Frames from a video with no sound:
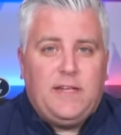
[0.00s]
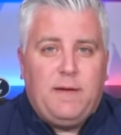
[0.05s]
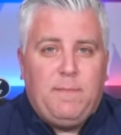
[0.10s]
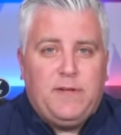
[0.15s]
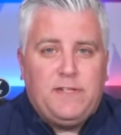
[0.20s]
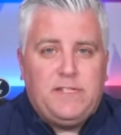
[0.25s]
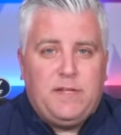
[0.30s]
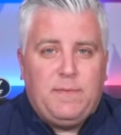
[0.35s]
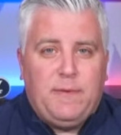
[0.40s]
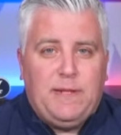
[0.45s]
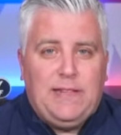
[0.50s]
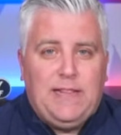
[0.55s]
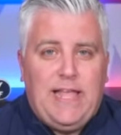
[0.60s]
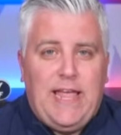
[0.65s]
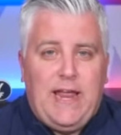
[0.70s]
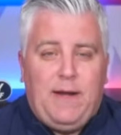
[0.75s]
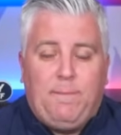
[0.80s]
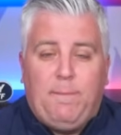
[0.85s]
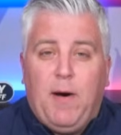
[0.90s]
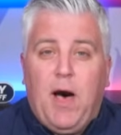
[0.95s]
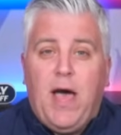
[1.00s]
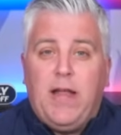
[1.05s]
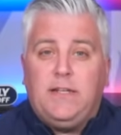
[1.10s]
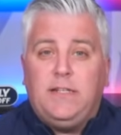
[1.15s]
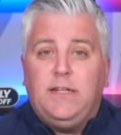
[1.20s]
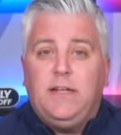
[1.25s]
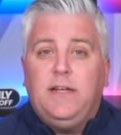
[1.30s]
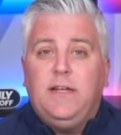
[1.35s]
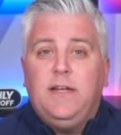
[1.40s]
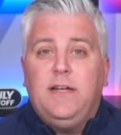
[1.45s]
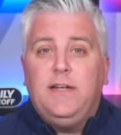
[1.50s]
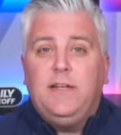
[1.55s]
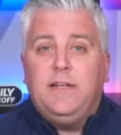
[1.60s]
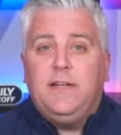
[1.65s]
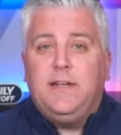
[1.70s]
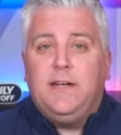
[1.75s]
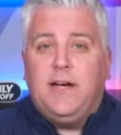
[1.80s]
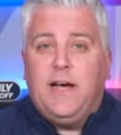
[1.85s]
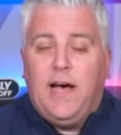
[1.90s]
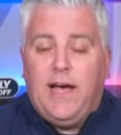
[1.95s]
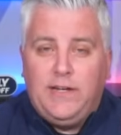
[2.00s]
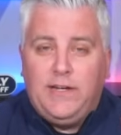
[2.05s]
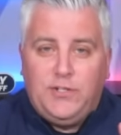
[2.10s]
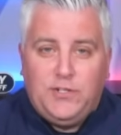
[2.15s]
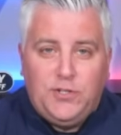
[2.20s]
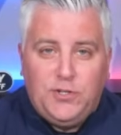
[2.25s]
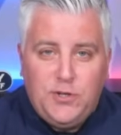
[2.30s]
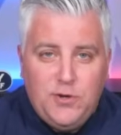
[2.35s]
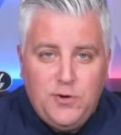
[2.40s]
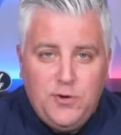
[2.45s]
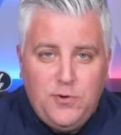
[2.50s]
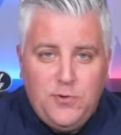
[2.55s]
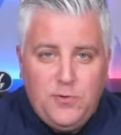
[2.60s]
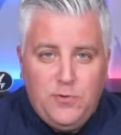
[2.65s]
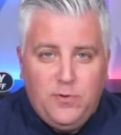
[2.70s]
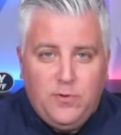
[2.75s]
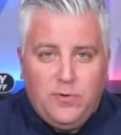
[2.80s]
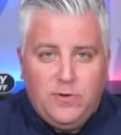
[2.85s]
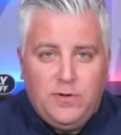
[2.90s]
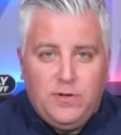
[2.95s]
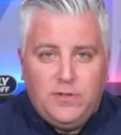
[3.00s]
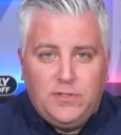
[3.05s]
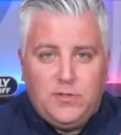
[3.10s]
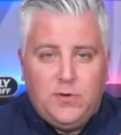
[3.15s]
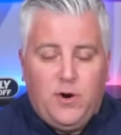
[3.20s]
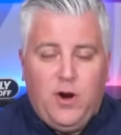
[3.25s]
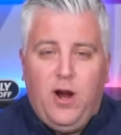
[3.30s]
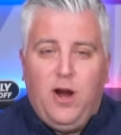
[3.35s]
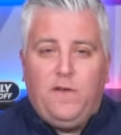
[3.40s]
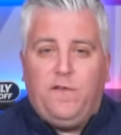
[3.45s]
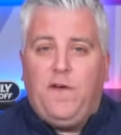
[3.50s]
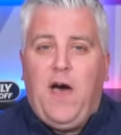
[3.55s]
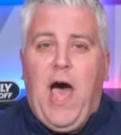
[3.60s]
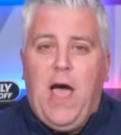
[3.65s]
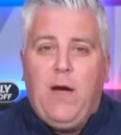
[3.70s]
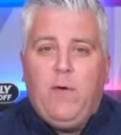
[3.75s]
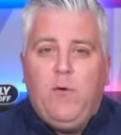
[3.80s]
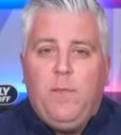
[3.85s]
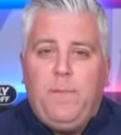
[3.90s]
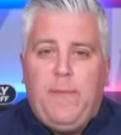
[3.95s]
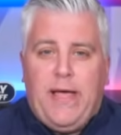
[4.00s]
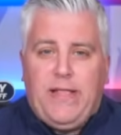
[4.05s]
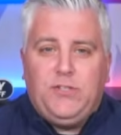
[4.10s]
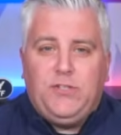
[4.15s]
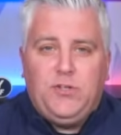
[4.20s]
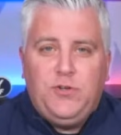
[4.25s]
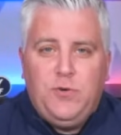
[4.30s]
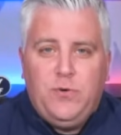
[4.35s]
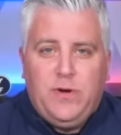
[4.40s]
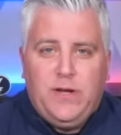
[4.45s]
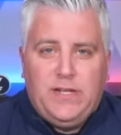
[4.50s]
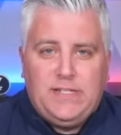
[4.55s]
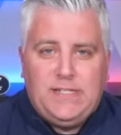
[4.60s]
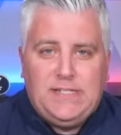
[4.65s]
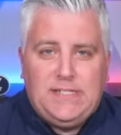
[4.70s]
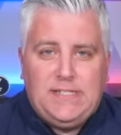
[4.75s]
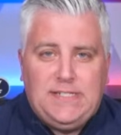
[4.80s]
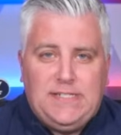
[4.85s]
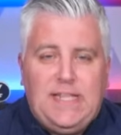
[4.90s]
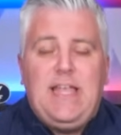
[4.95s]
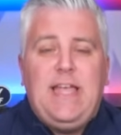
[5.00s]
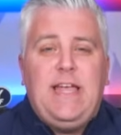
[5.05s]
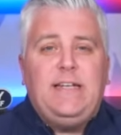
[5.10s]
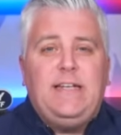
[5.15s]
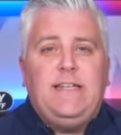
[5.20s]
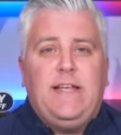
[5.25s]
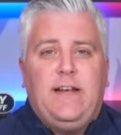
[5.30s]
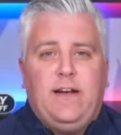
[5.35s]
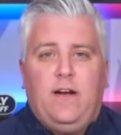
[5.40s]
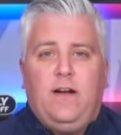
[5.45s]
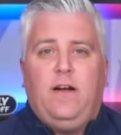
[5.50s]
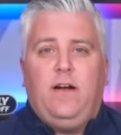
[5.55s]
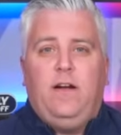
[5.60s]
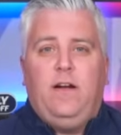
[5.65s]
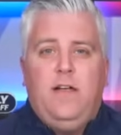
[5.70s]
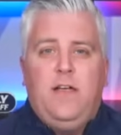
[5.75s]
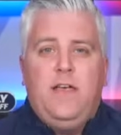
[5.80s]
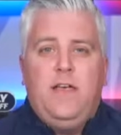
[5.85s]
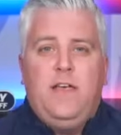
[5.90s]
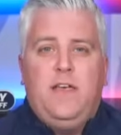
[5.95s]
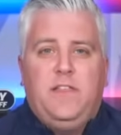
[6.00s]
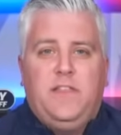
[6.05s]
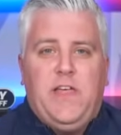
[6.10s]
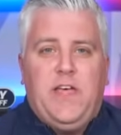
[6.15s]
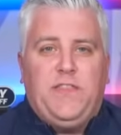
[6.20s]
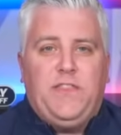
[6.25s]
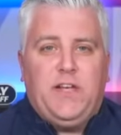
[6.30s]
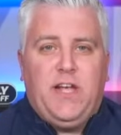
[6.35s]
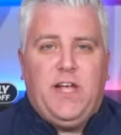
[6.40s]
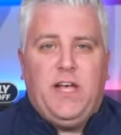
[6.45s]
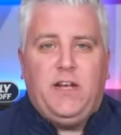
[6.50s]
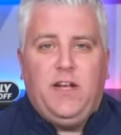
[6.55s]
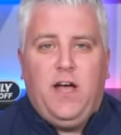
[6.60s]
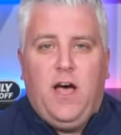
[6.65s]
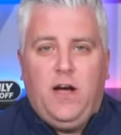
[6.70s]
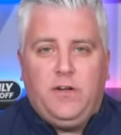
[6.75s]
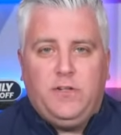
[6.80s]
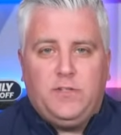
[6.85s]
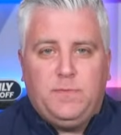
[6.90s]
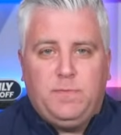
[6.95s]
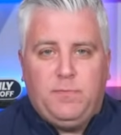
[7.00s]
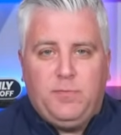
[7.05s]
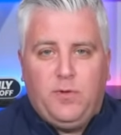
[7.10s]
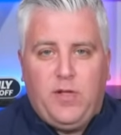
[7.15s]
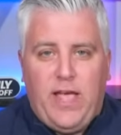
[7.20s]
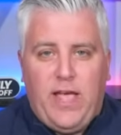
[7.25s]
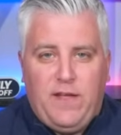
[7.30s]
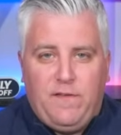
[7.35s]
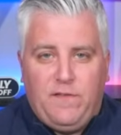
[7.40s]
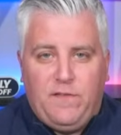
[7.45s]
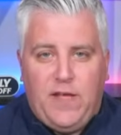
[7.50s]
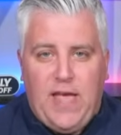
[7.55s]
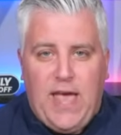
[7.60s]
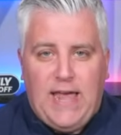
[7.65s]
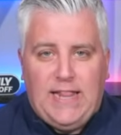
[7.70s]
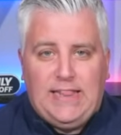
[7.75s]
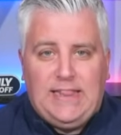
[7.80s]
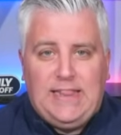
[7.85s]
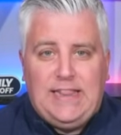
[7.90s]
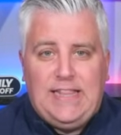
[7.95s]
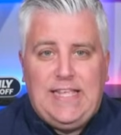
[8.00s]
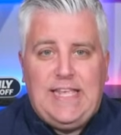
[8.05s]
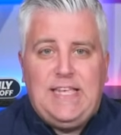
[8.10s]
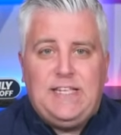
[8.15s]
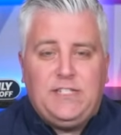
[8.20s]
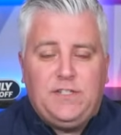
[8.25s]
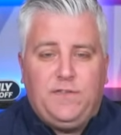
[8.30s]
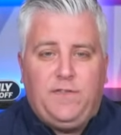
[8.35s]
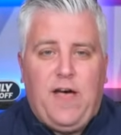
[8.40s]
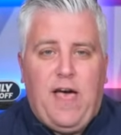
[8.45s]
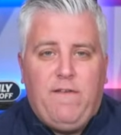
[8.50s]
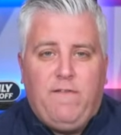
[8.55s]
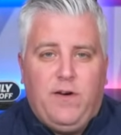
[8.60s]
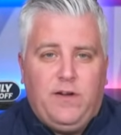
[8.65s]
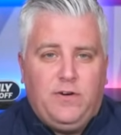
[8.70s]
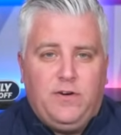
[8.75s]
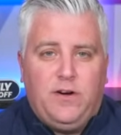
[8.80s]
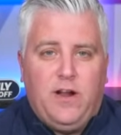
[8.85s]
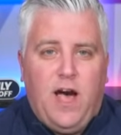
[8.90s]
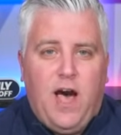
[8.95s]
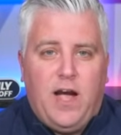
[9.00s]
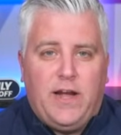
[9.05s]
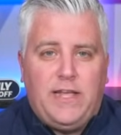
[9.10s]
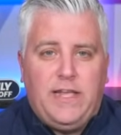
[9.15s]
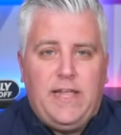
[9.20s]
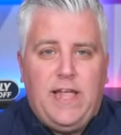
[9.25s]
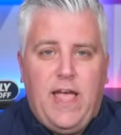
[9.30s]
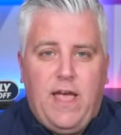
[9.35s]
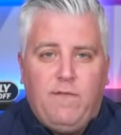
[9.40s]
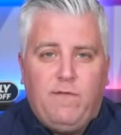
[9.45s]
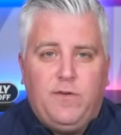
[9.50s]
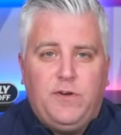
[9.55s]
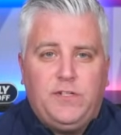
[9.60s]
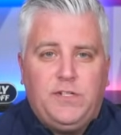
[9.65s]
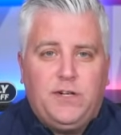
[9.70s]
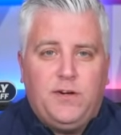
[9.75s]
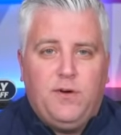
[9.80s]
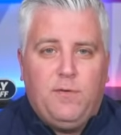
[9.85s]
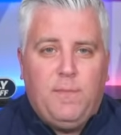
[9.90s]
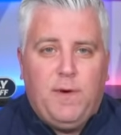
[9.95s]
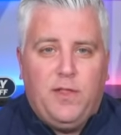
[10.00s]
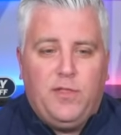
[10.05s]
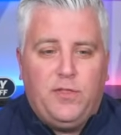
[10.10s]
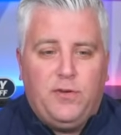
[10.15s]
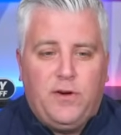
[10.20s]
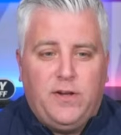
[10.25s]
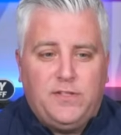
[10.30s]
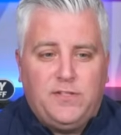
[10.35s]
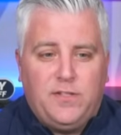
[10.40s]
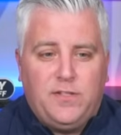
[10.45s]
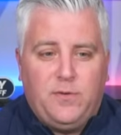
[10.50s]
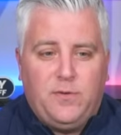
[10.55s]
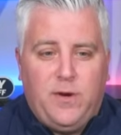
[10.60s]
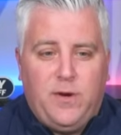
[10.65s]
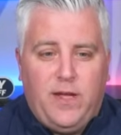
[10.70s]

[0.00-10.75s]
must have been late, but I do. So, Irf, I will bet you a steak dinner that the Canucks play at least 500 hockey every single month the rest of the way.